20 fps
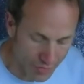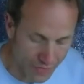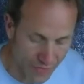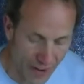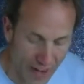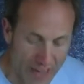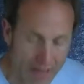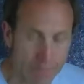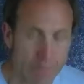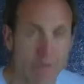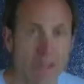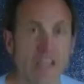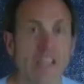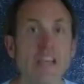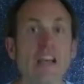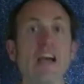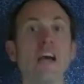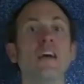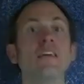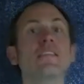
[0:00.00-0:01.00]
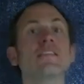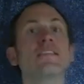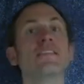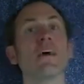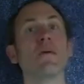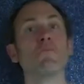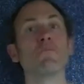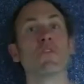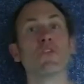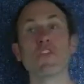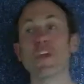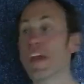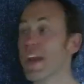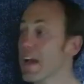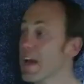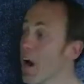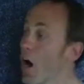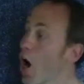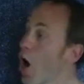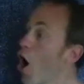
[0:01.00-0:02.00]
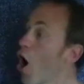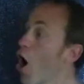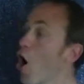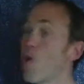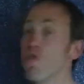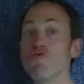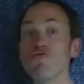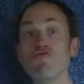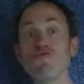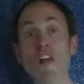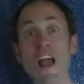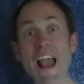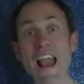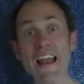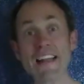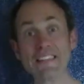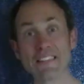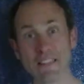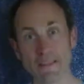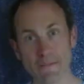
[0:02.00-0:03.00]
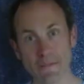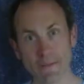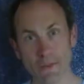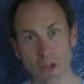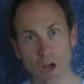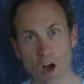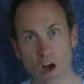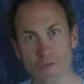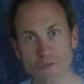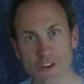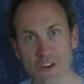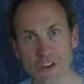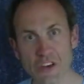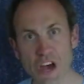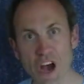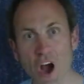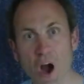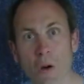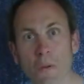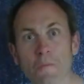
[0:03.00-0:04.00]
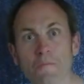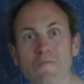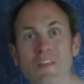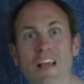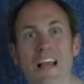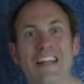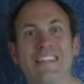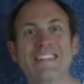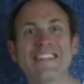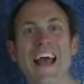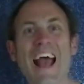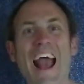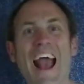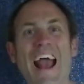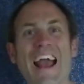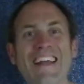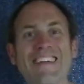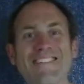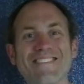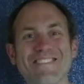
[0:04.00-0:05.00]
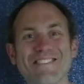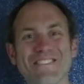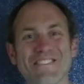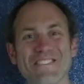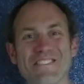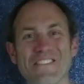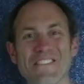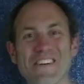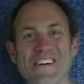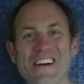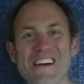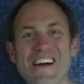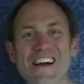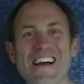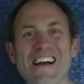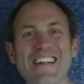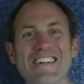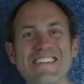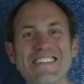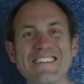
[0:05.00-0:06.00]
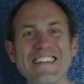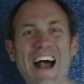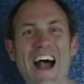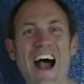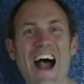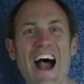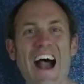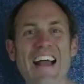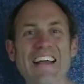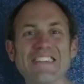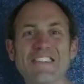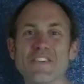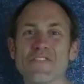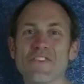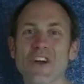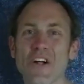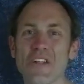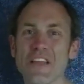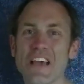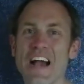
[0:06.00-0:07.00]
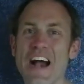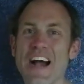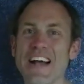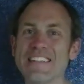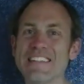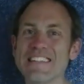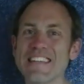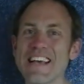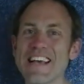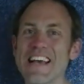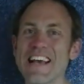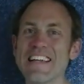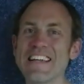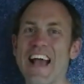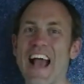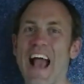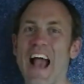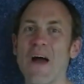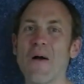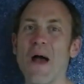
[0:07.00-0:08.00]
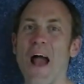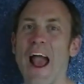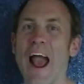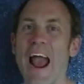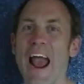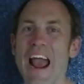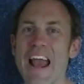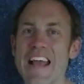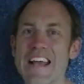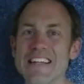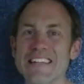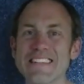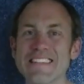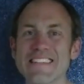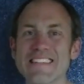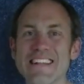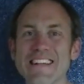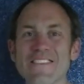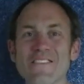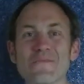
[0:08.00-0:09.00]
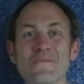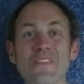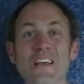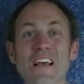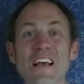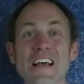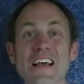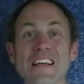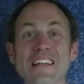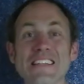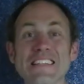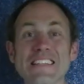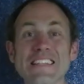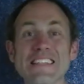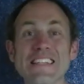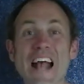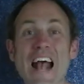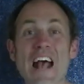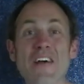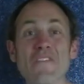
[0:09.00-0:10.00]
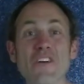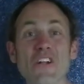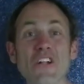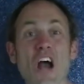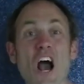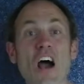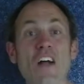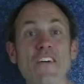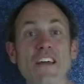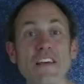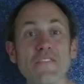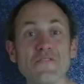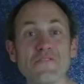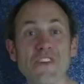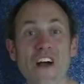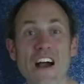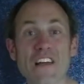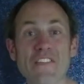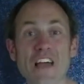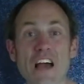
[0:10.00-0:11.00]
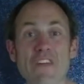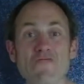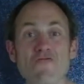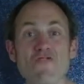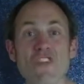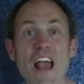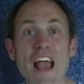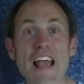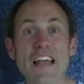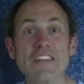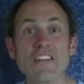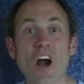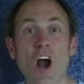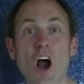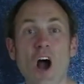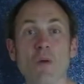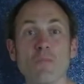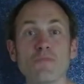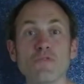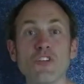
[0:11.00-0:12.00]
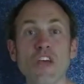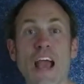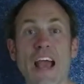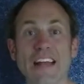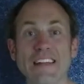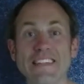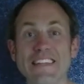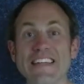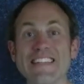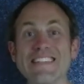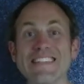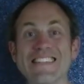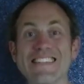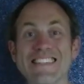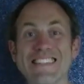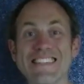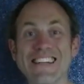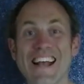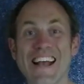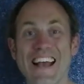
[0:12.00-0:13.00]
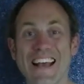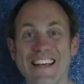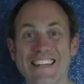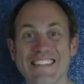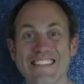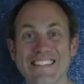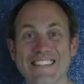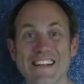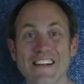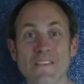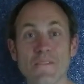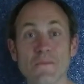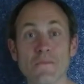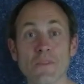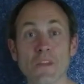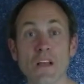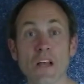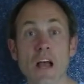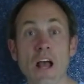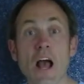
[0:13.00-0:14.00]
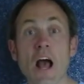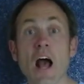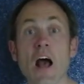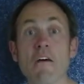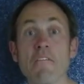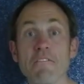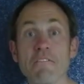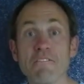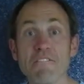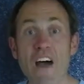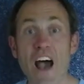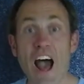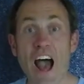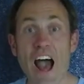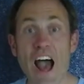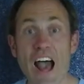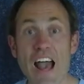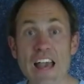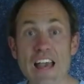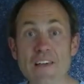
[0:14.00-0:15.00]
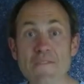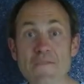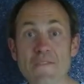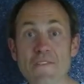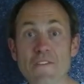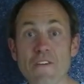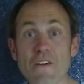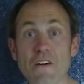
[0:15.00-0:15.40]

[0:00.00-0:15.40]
find me something red. Off you go. 10, 9, you've got the idea now. 8, 7, hurry and find that red object in 6, 5,